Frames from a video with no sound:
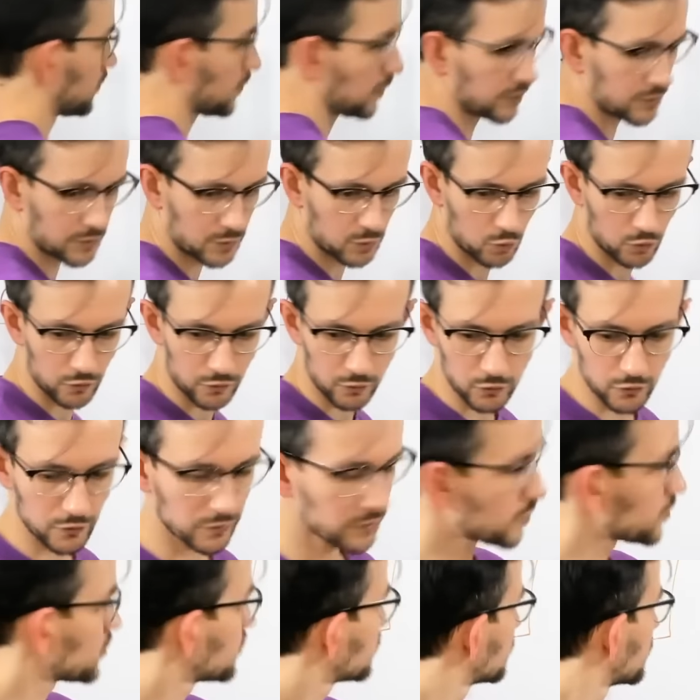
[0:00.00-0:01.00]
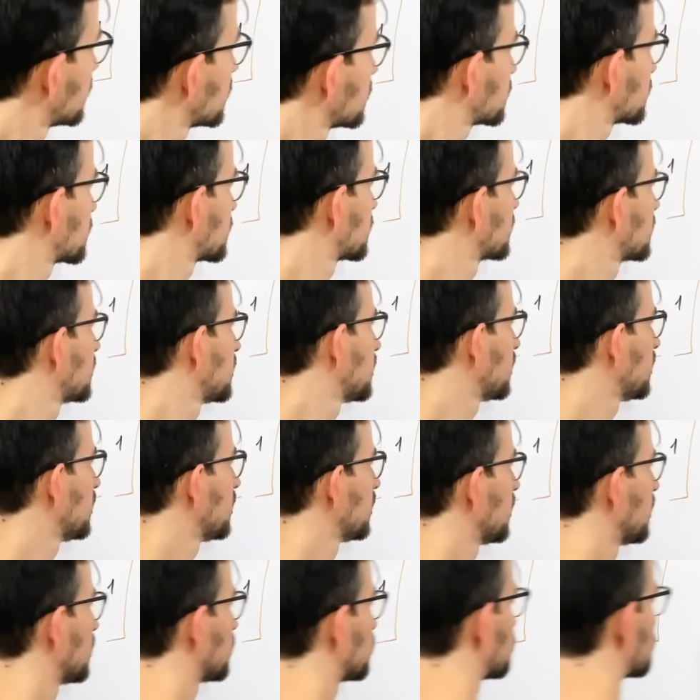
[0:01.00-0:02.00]
Let's just
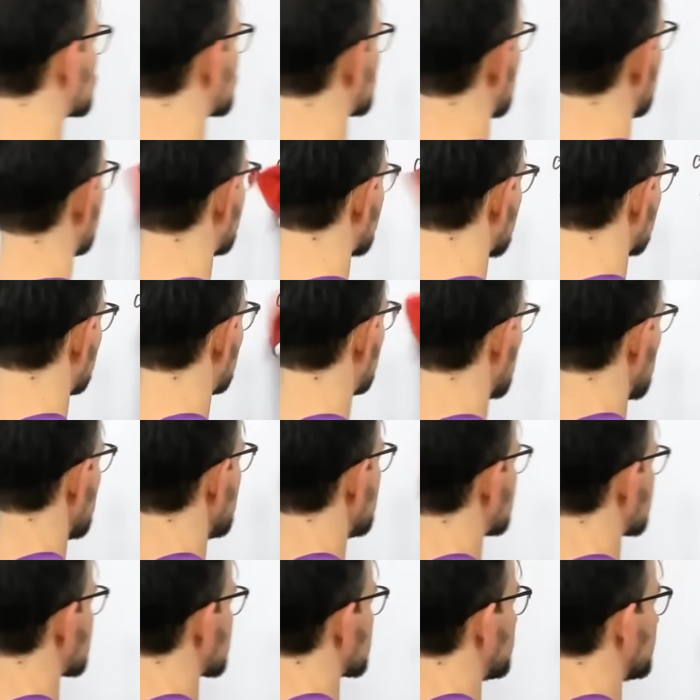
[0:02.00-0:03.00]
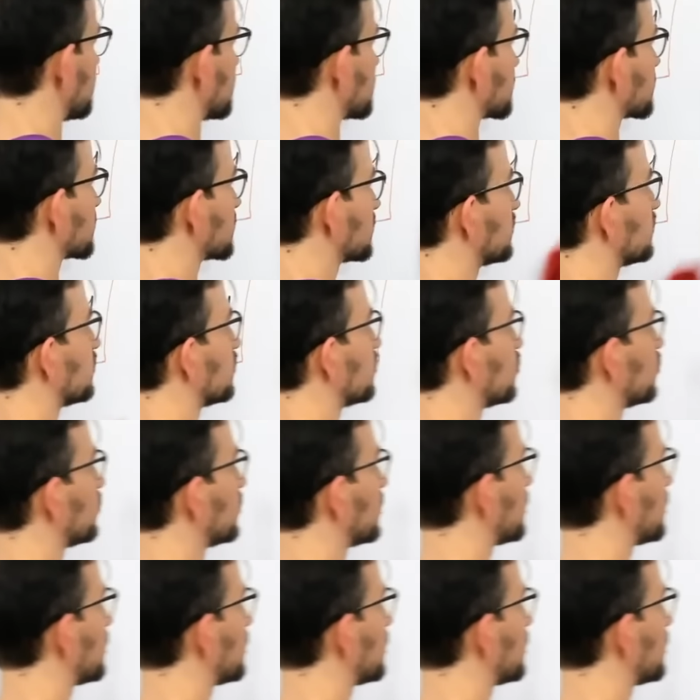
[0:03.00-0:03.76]
to save space, let's move